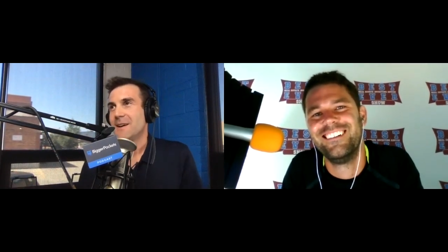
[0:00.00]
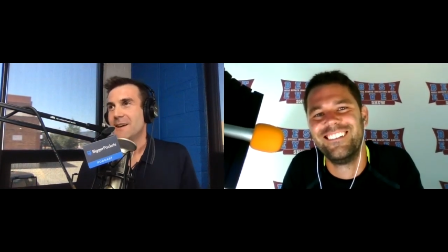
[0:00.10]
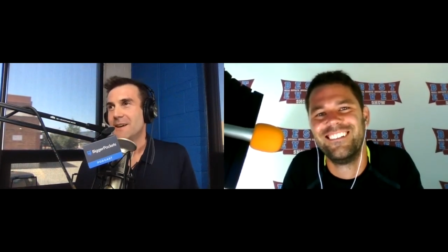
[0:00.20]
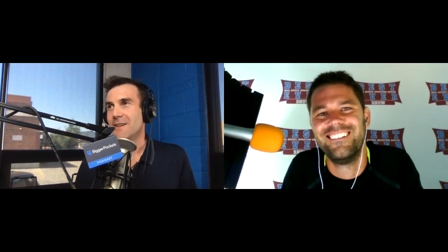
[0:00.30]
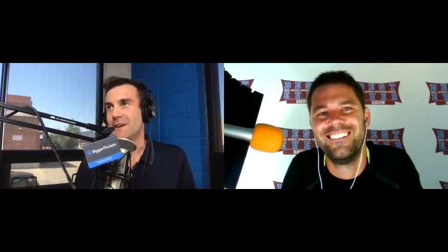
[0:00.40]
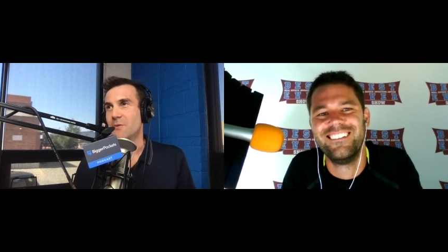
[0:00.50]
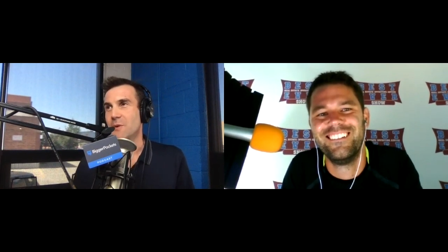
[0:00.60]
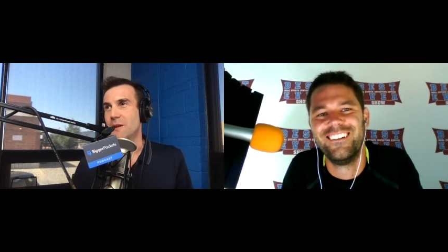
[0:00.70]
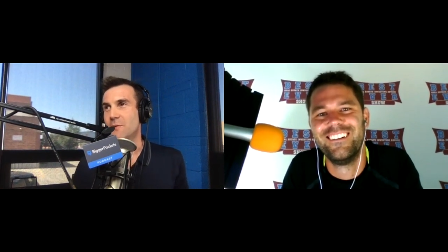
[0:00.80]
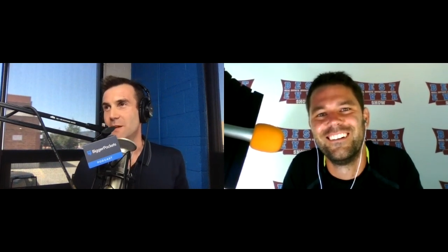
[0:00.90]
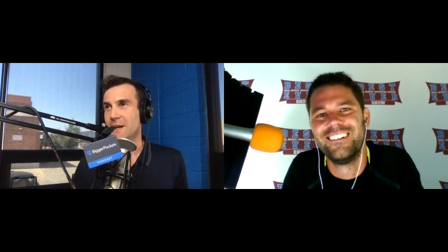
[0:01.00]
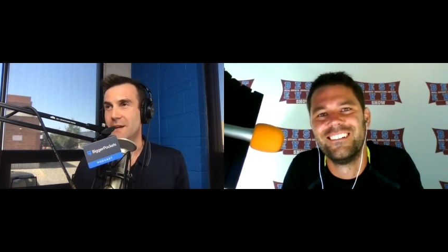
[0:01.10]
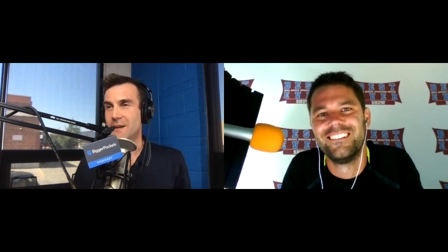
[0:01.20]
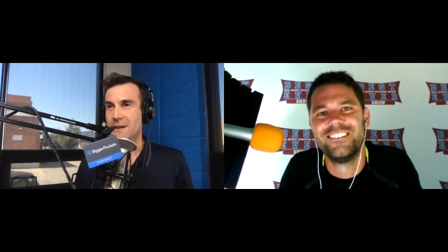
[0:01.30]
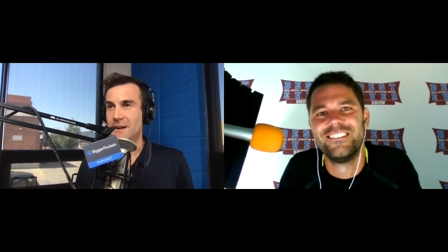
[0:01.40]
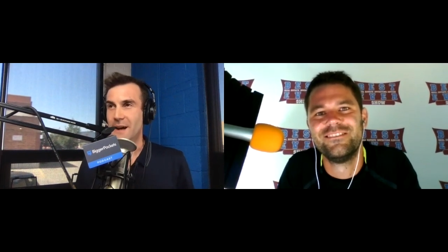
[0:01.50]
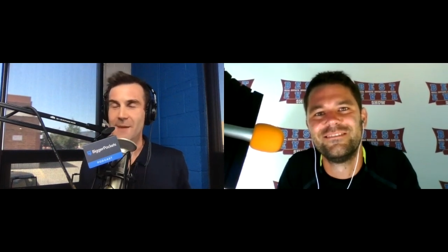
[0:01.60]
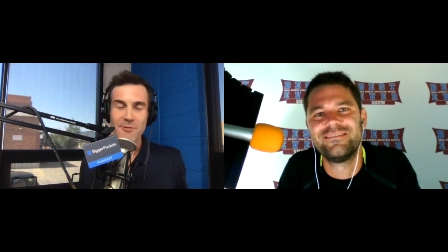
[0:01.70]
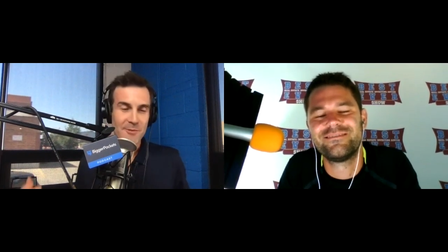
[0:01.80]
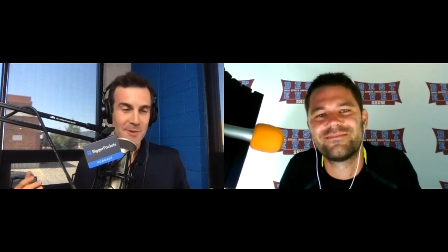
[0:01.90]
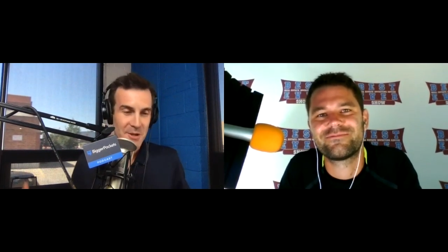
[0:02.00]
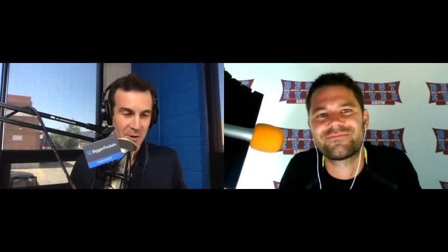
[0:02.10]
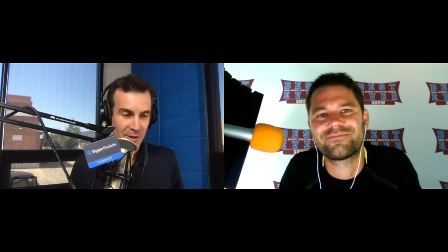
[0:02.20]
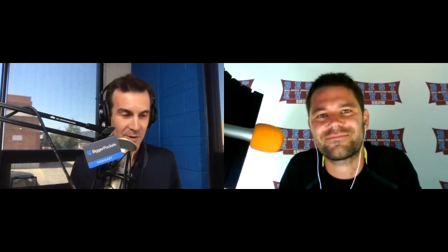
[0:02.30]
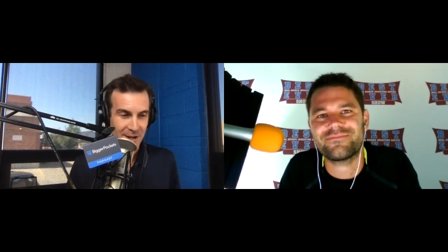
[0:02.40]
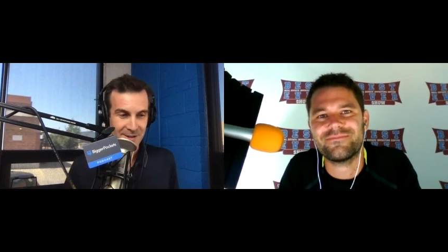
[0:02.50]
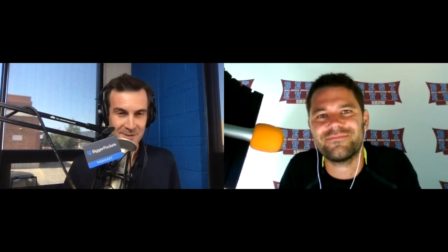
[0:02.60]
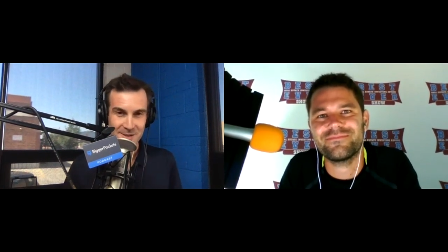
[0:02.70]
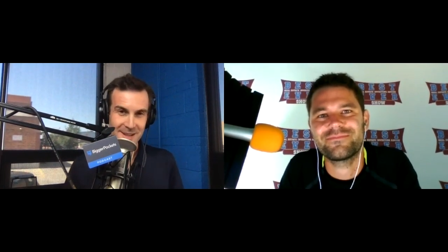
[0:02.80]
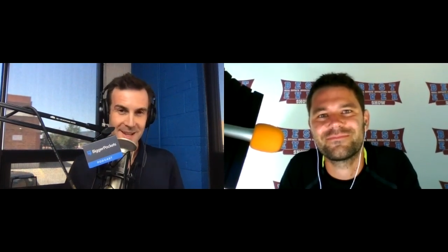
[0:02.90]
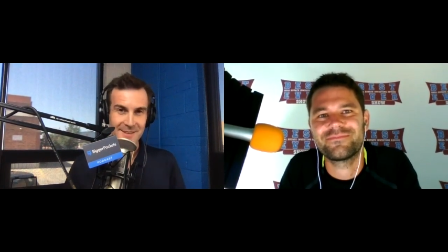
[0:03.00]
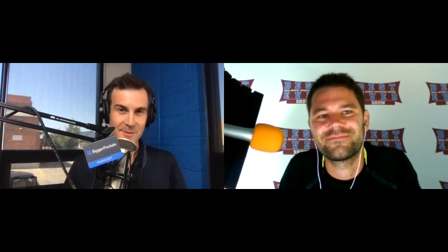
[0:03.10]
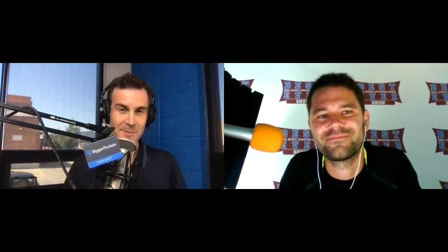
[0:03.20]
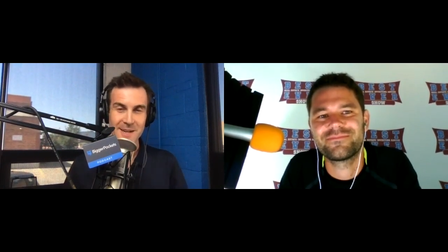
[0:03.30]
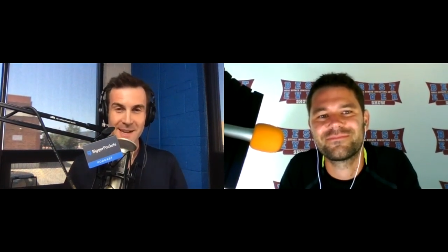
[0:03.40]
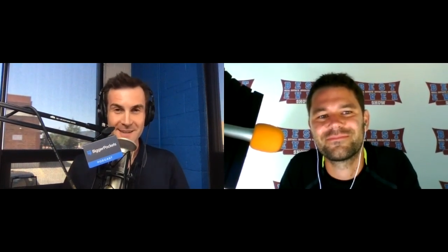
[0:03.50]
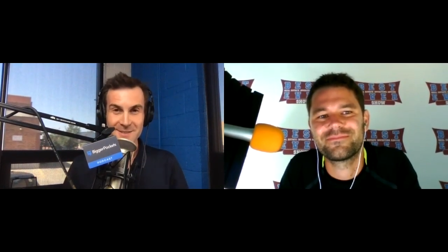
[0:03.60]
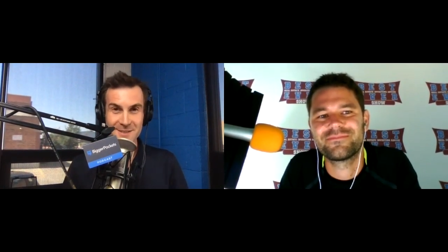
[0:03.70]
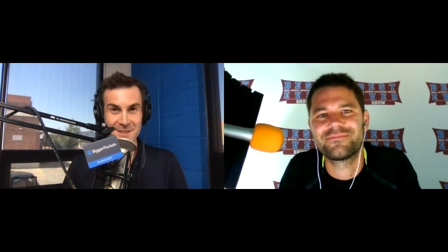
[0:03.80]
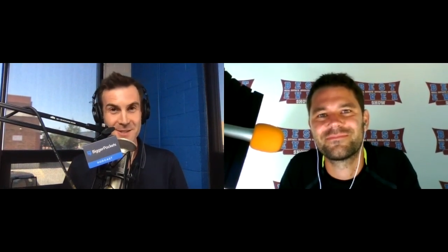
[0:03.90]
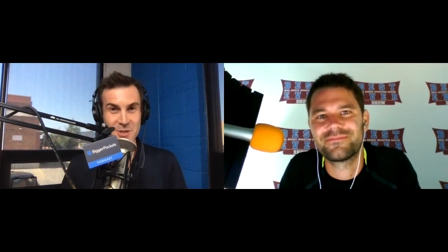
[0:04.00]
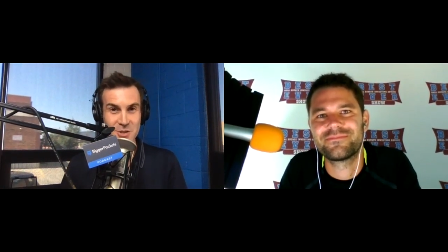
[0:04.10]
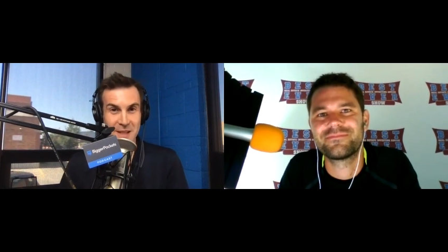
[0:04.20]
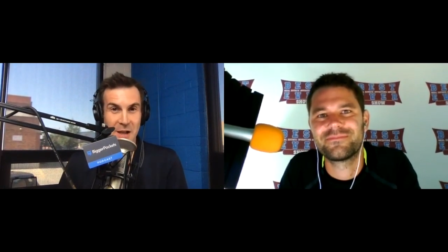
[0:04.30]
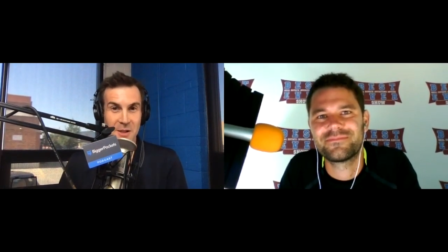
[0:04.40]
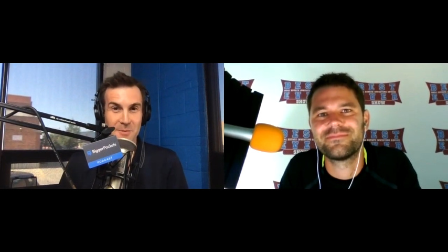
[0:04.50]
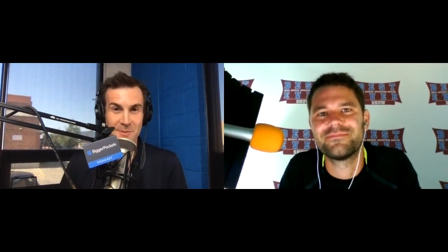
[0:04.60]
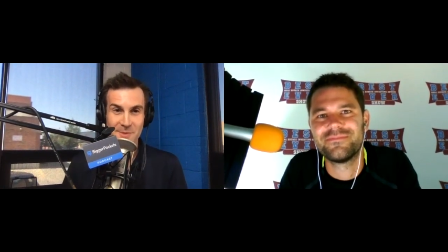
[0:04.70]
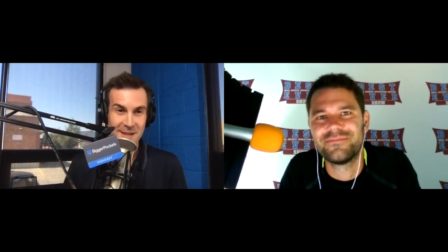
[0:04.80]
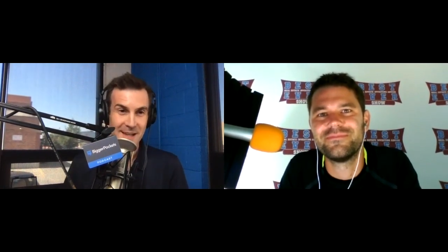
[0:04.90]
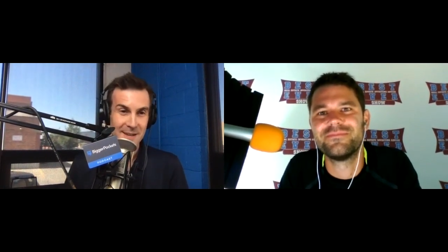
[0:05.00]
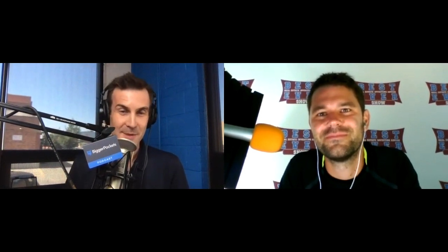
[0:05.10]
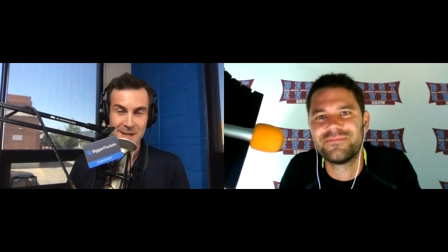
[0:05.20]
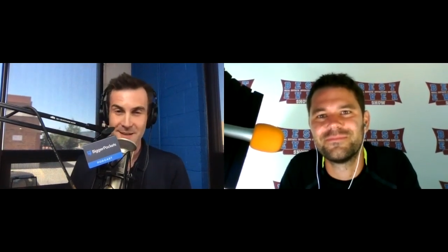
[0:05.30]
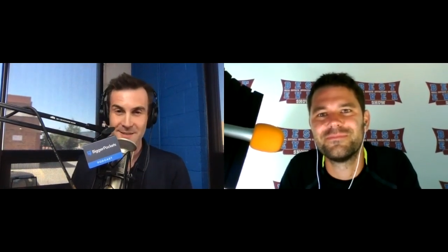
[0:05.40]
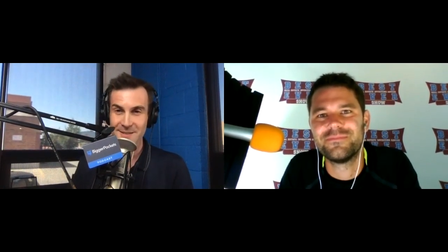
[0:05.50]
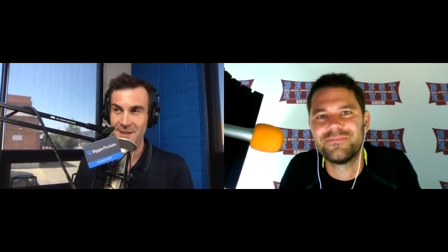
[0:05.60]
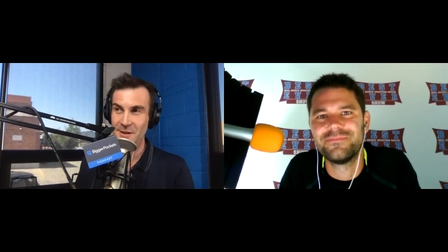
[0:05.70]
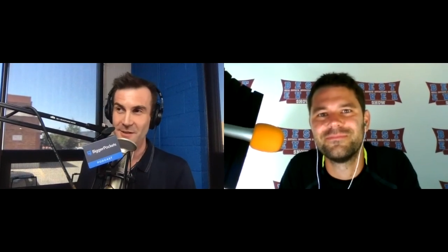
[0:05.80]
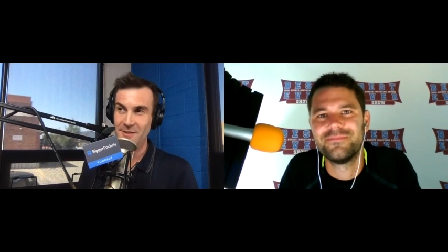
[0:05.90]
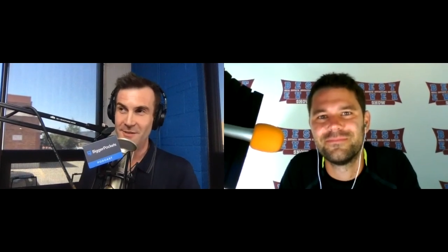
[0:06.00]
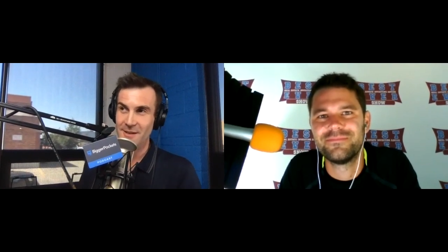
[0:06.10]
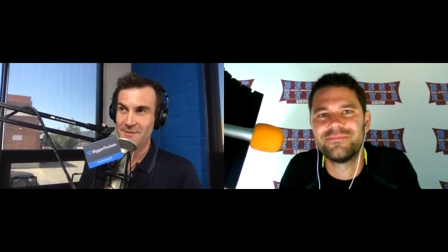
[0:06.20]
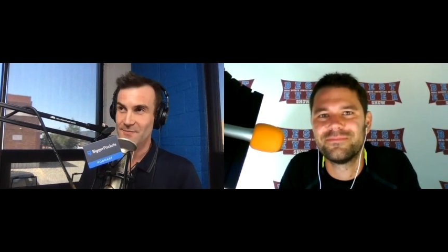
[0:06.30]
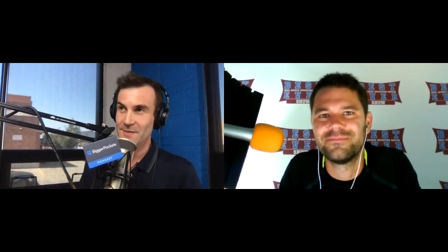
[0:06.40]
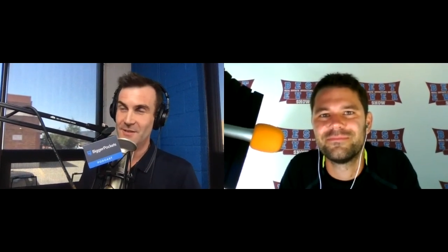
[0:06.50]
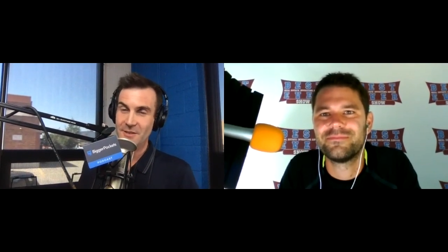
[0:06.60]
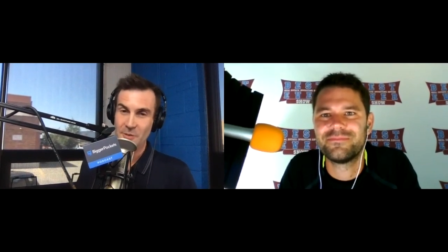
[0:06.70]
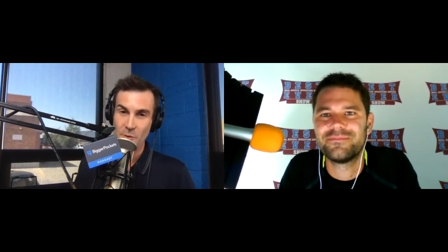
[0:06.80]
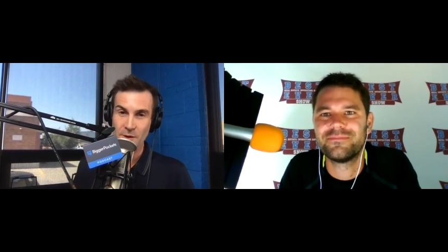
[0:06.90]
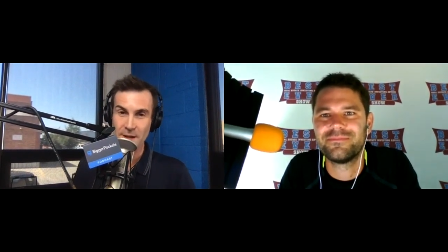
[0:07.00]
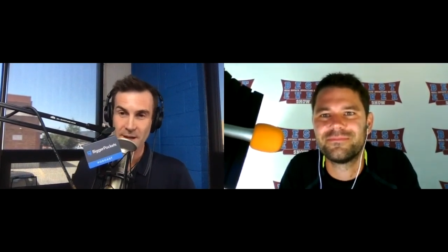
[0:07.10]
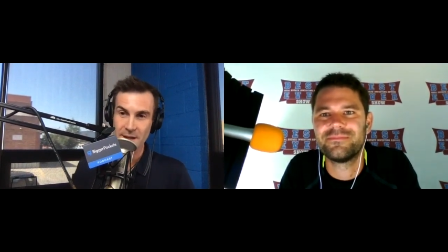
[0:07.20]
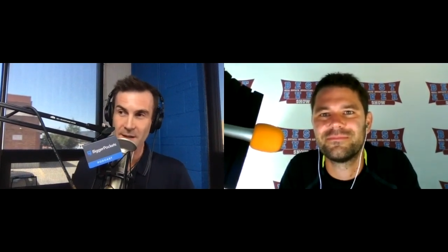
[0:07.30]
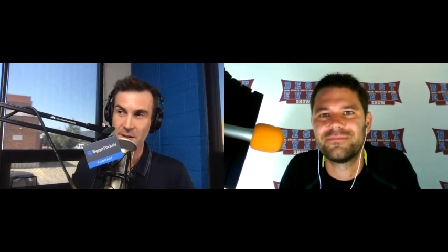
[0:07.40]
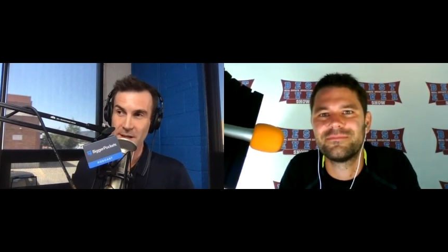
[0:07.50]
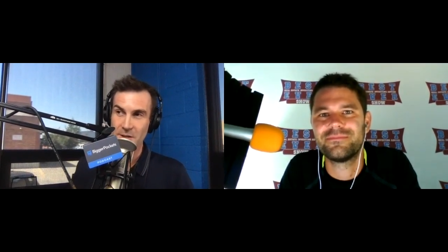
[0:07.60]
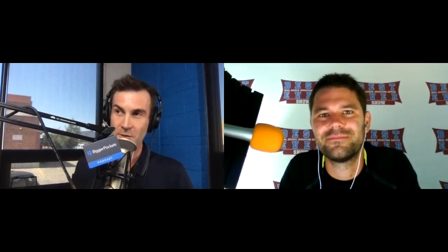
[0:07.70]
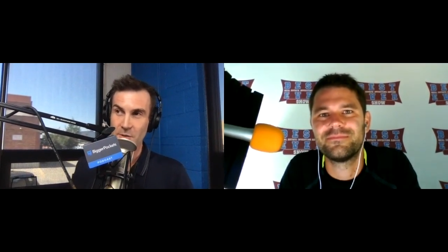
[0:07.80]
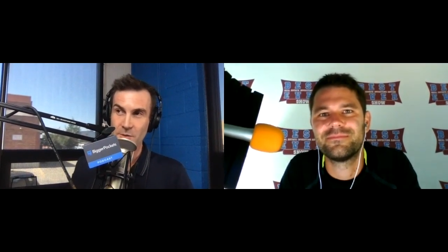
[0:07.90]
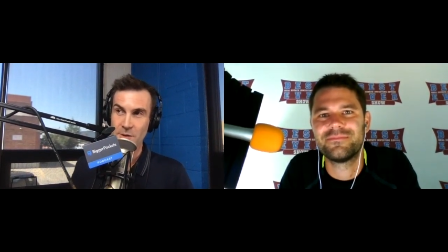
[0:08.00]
Speaker 1: look, when, when I, I'm from New York, when I don't like somebody, I tell them, like, hey man, you know, this, this isn't working. I don't like you.